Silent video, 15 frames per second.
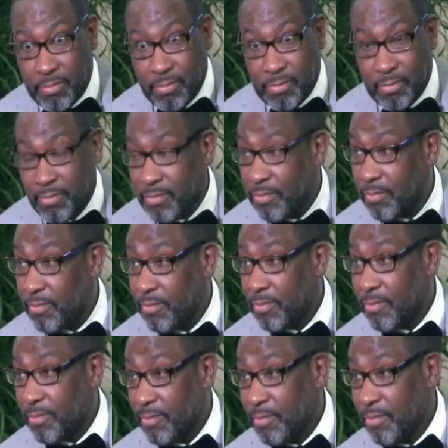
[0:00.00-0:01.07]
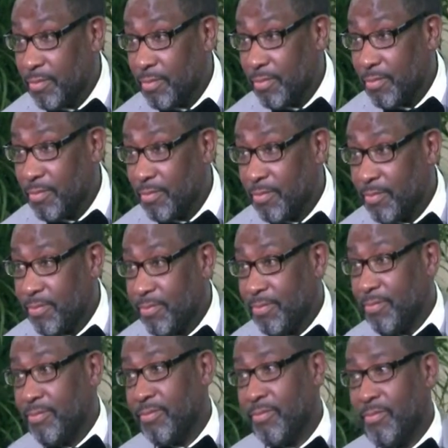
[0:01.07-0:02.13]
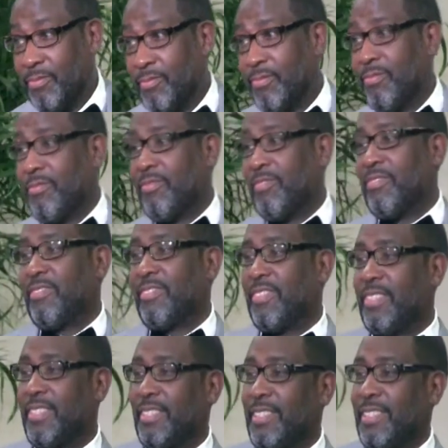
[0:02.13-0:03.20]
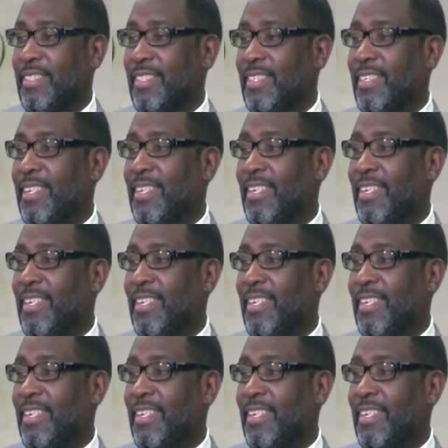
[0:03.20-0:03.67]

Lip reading: (silence)